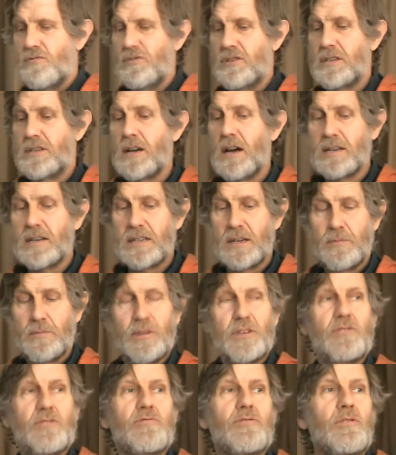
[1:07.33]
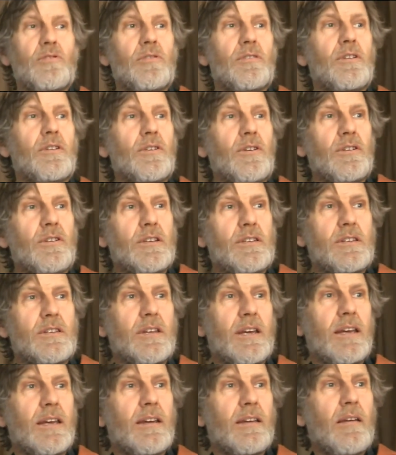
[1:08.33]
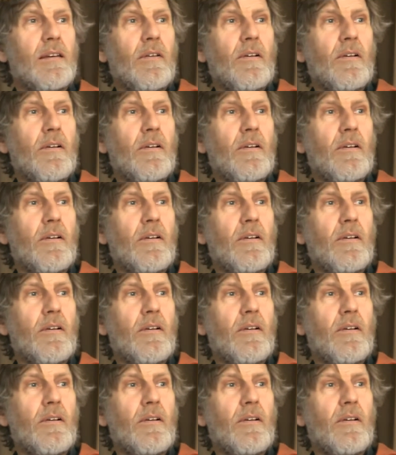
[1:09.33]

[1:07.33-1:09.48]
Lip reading: starting with truth and honesty,